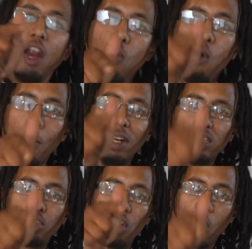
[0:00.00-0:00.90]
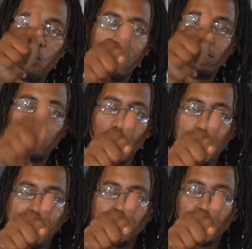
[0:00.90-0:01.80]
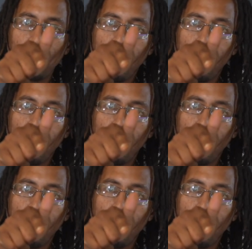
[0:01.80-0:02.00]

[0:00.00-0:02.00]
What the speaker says: don't want me to start a restaurant.